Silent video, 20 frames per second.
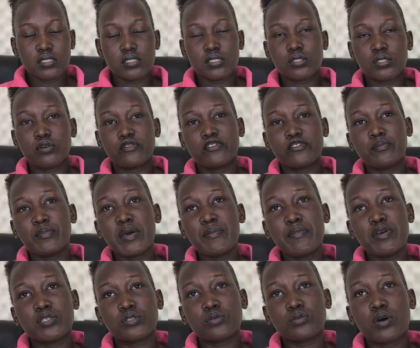So for
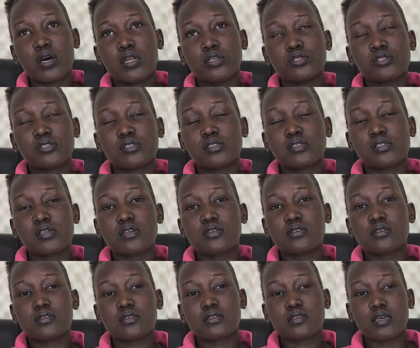babies who are not
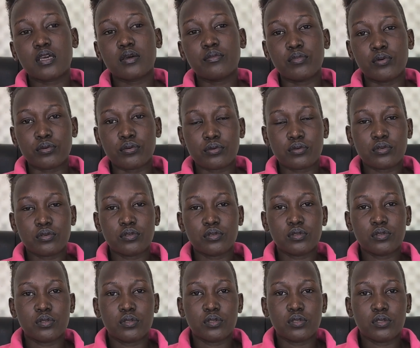stable,
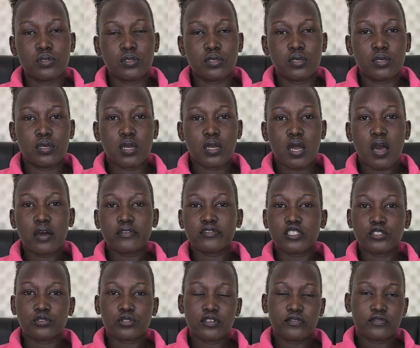after
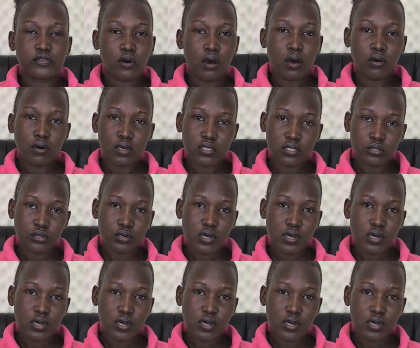24 hours, you